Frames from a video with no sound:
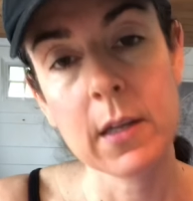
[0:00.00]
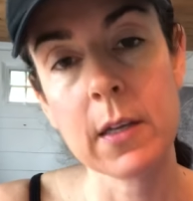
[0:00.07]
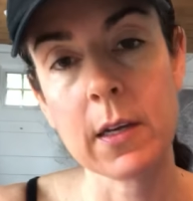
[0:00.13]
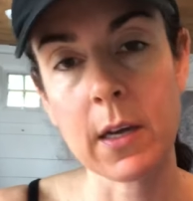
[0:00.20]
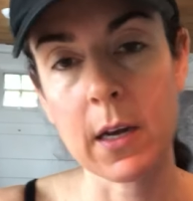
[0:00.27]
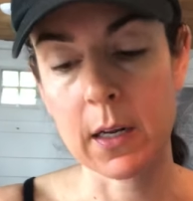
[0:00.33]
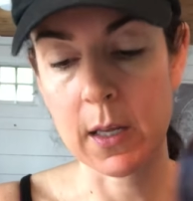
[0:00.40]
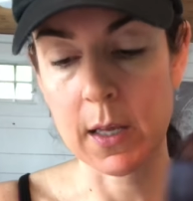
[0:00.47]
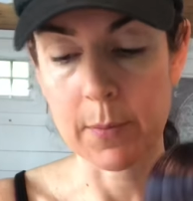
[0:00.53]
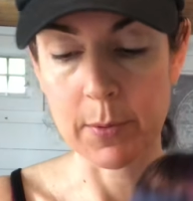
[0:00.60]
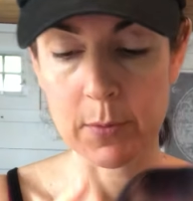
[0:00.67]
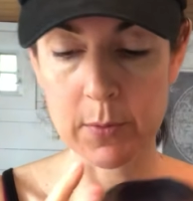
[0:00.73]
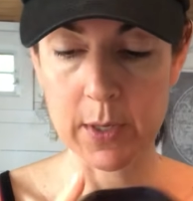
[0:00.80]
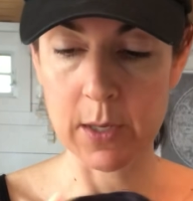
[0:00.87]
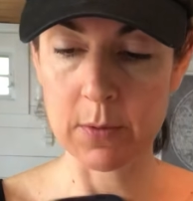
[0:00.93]
You gotta keep
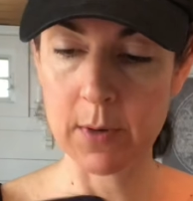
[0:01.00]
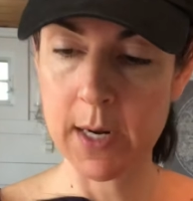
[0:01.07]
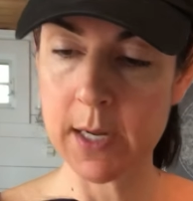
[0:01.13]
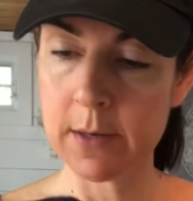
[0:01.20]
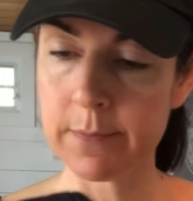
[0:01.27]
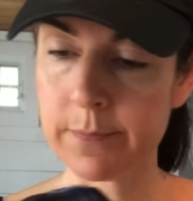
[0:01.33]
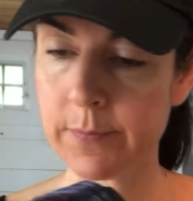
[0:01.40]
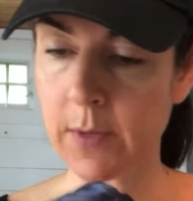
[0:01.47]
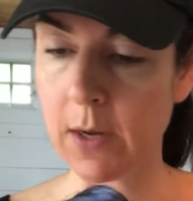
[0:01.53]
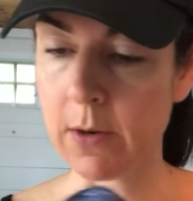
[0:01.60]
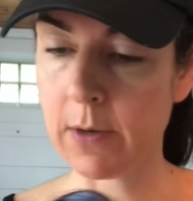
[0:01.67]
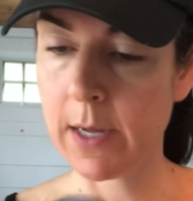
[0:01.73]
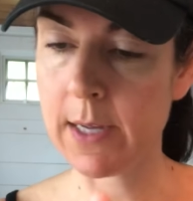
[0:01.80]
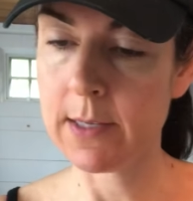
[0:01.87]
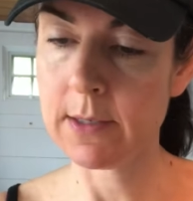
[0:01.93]
it real, right?
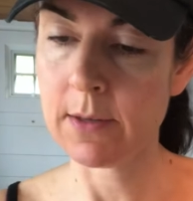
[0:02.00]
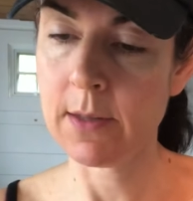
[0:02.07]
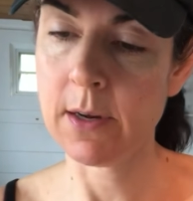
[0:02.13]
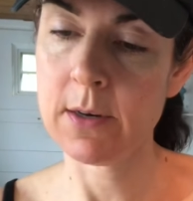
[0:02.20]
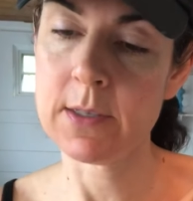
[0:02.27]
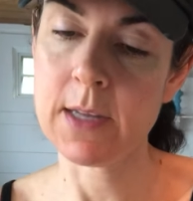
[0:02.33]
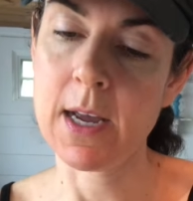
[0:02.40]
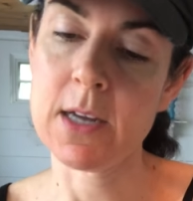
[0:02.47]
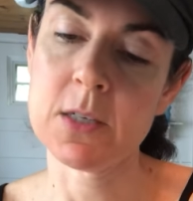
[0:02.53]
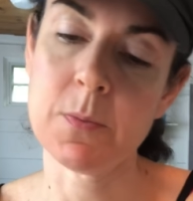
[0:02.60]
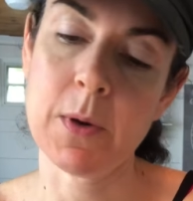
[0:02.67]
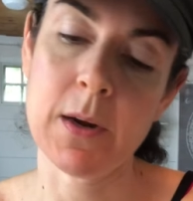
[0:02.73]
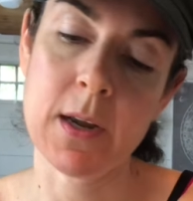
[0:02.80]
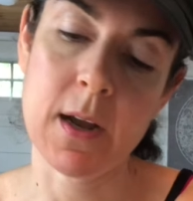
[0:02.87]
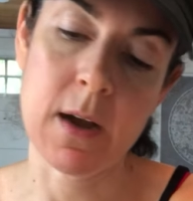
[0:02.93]
Okay, so there's
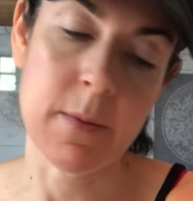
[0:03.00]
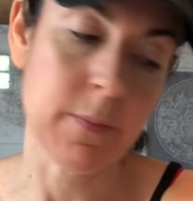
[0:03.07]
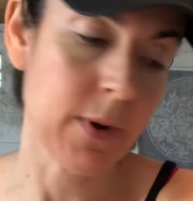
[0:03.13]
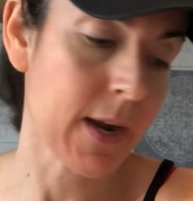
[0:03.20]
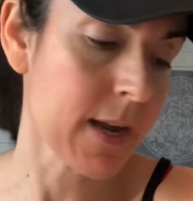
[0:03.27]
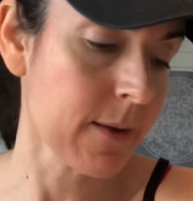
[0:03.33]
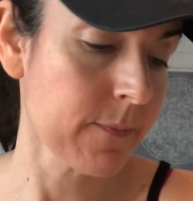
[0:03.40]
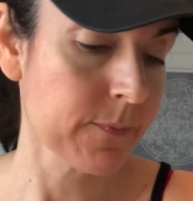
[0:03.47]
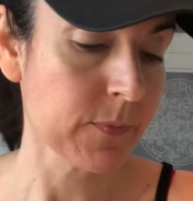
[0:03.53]
Ashberry Ombre.